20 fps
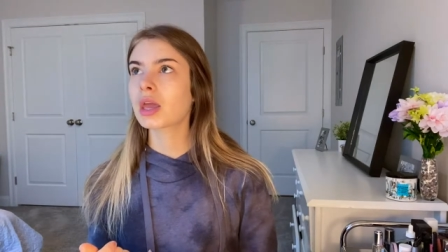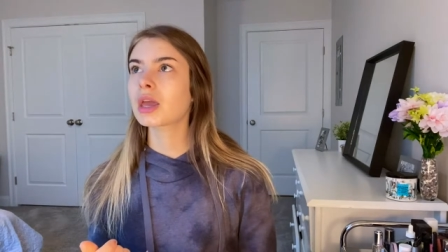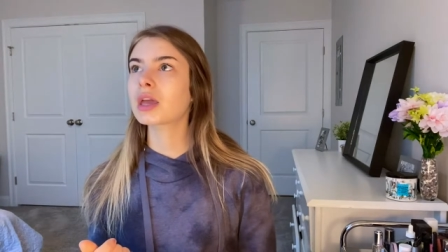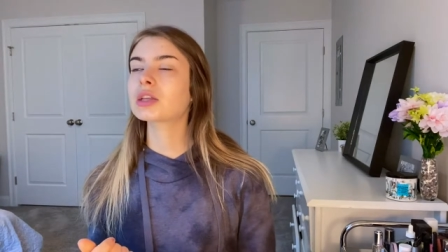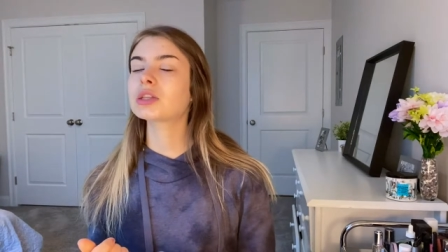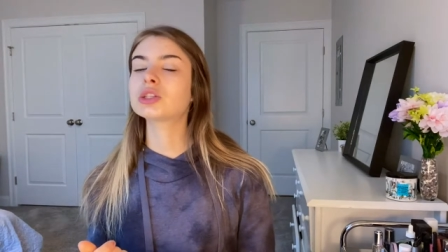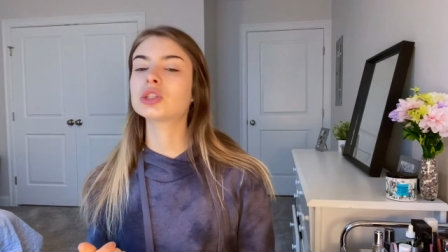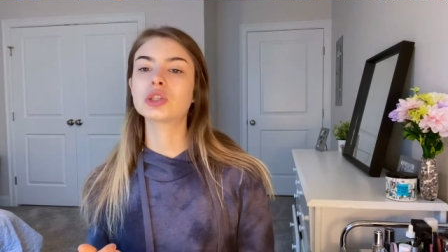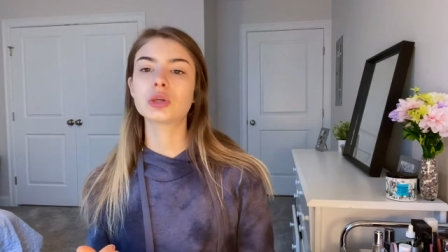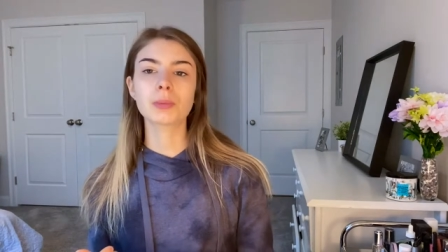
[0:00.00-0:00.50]

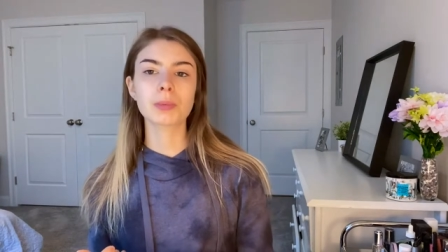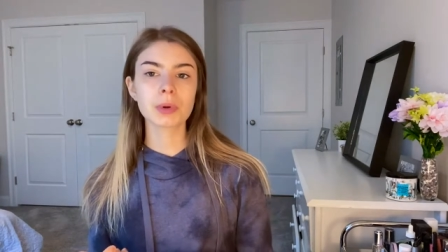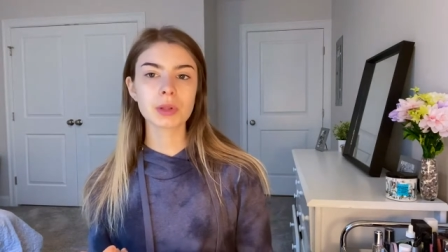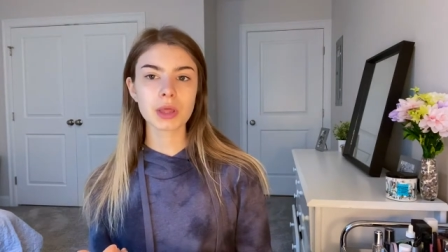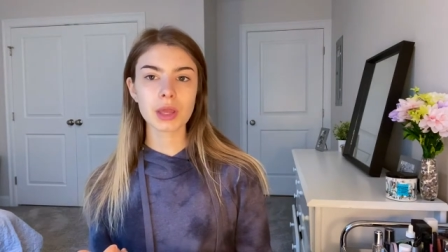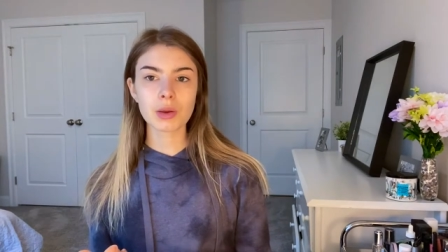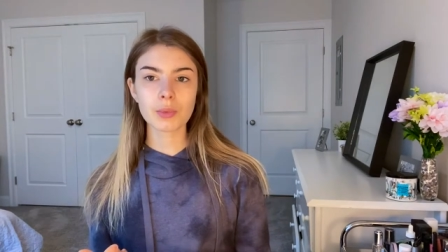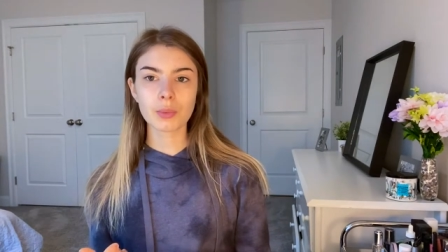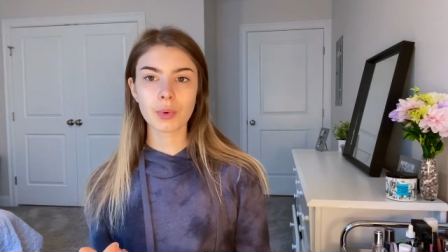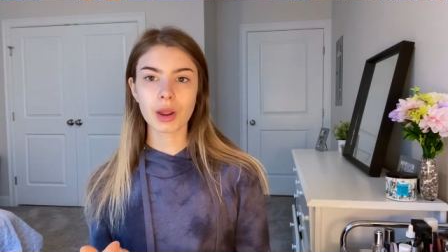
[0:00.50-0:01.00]
It's super
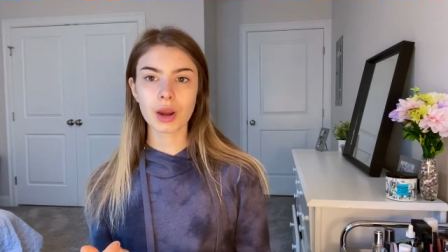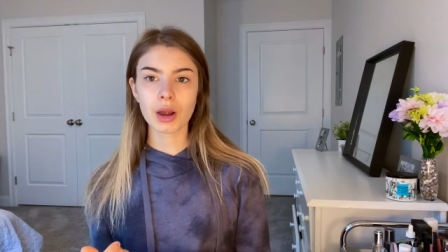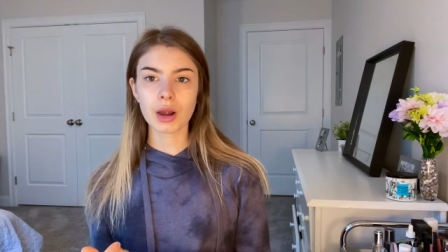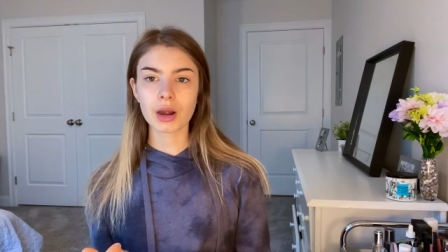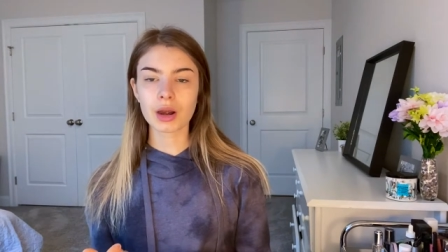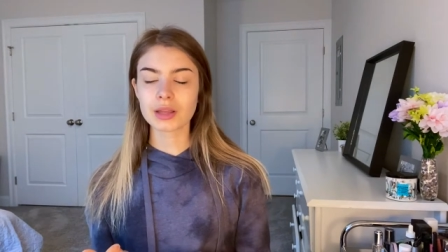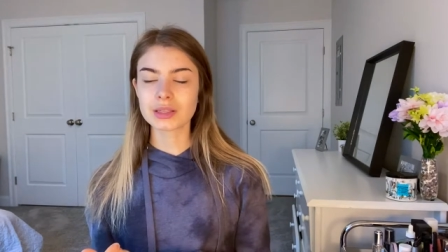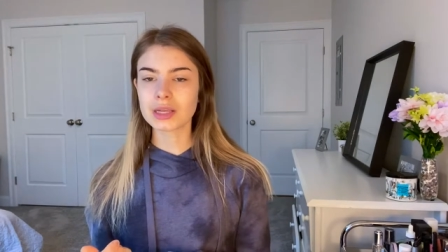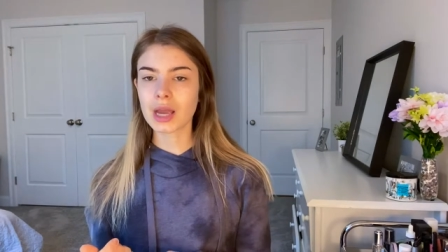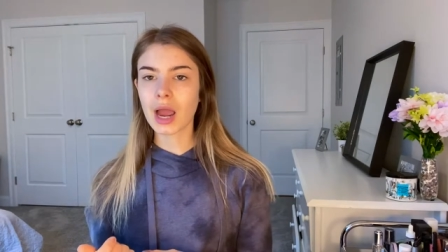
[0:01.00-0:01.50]
light wear,
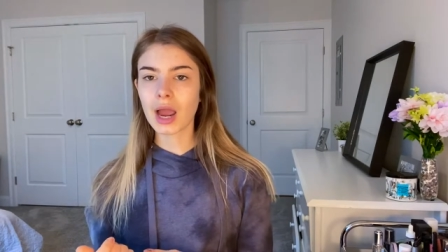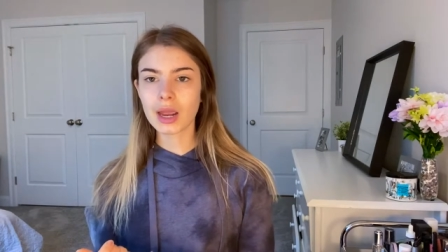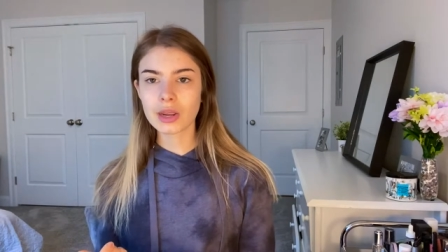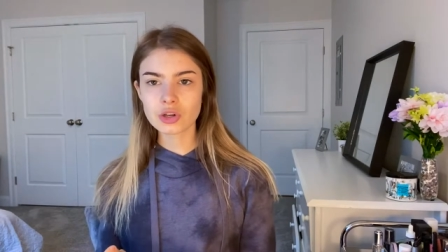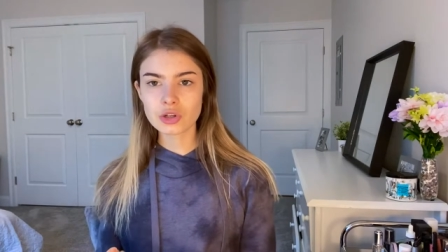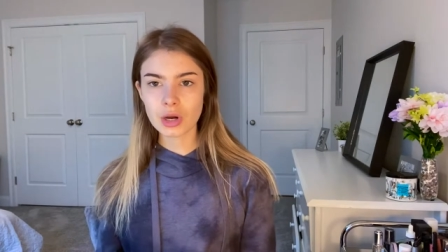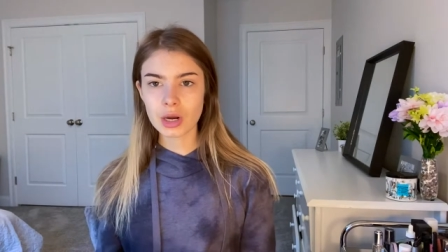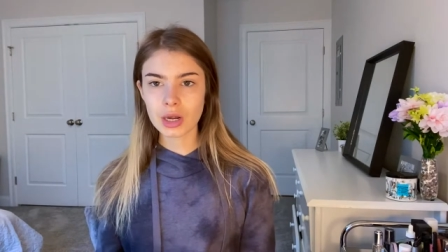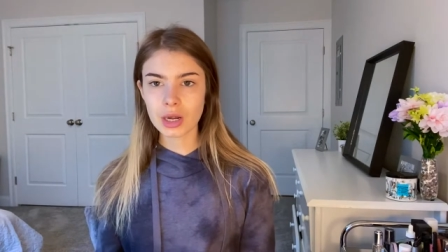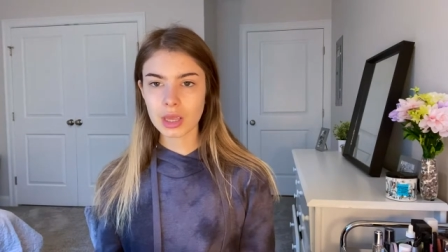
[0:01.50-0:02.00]
it's
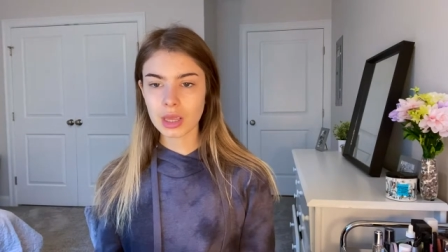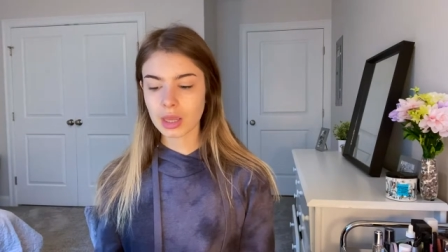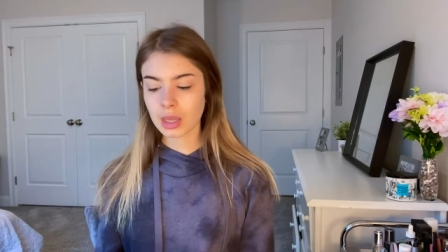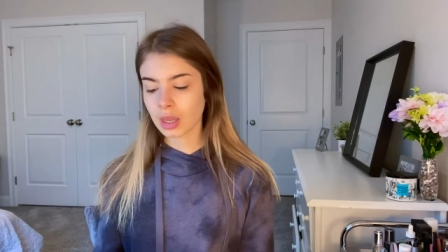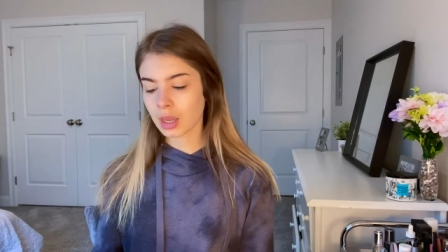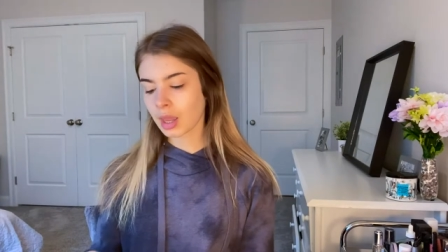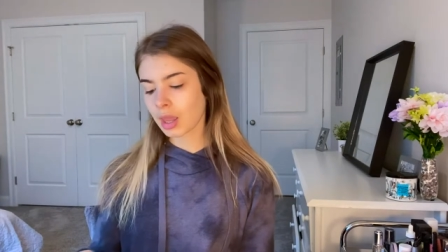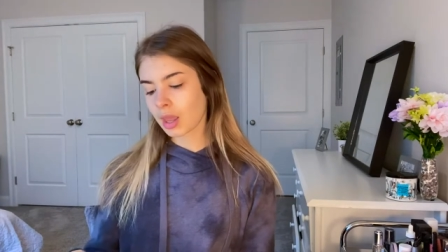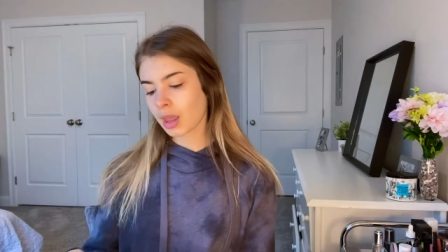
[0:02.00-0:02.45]
hydrating,